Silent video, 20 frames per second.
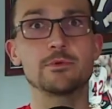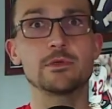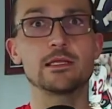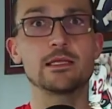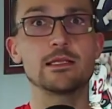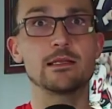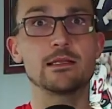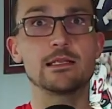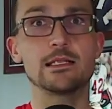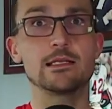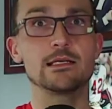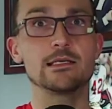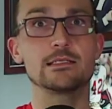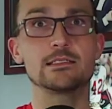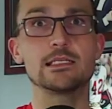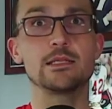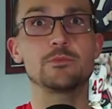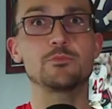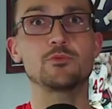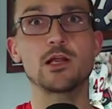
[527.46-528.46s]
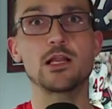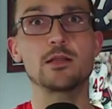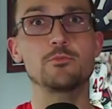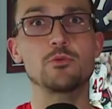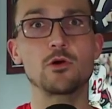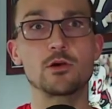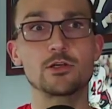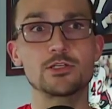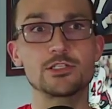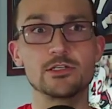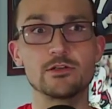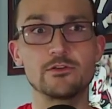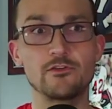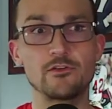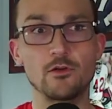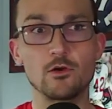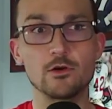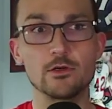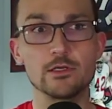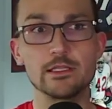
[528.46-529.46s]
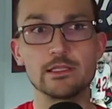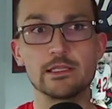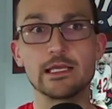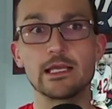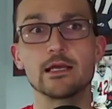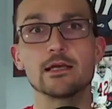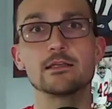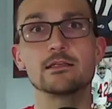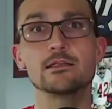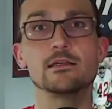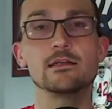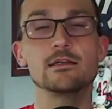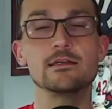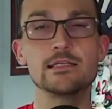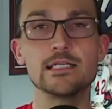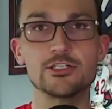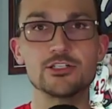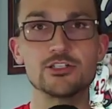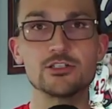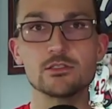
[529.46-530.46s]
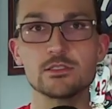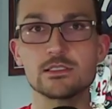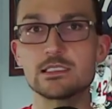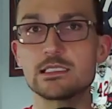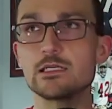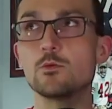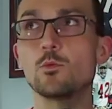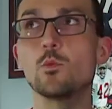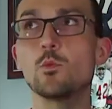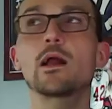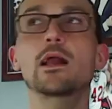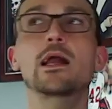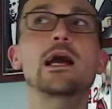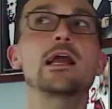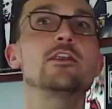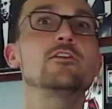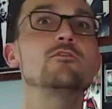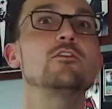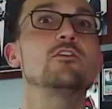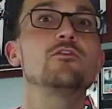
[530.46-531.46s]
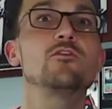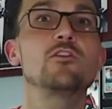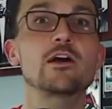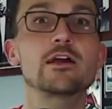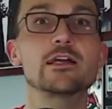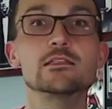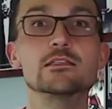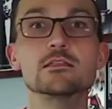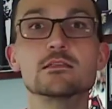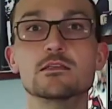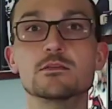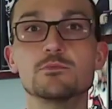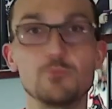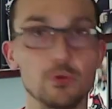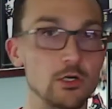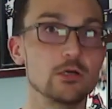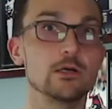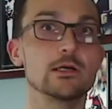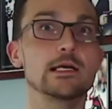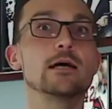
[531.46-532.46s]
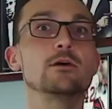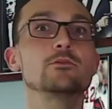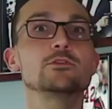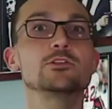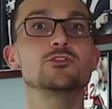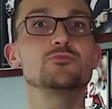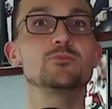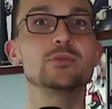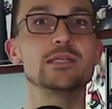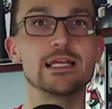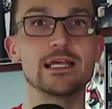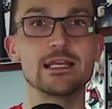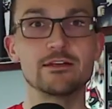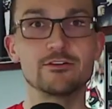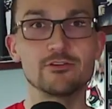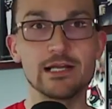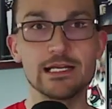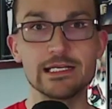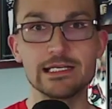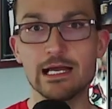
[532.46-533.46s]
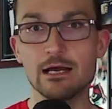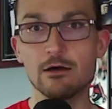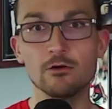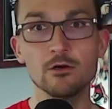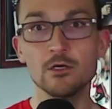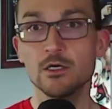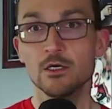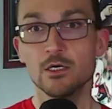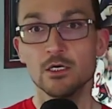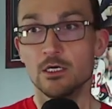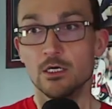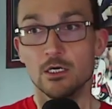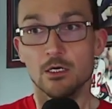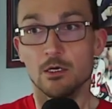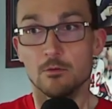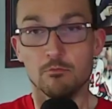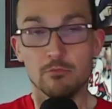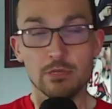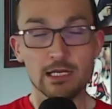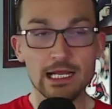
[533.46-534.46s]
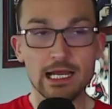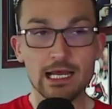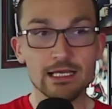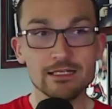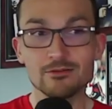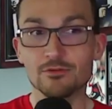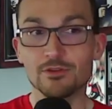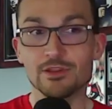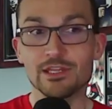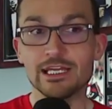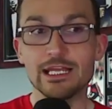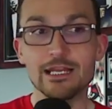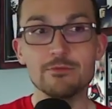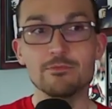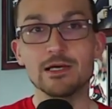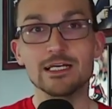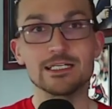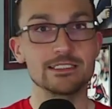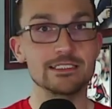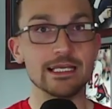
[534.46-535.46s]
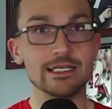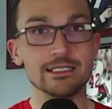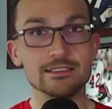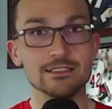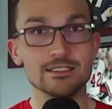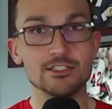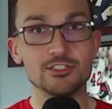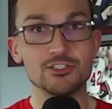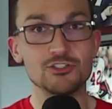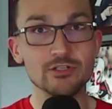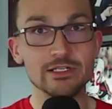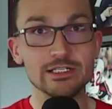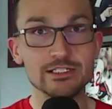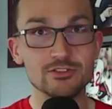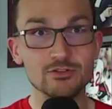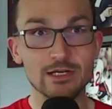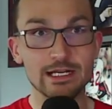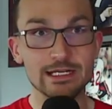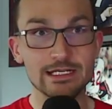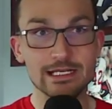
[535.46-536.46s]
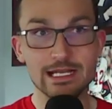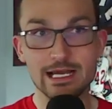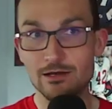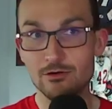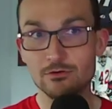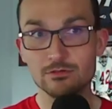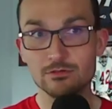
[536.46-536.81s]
in a deep red portion of Florida, they got an additional seat. What kind of a fucking spurg out you'd be getting right now? But I don't think anybody's taking to the streets right now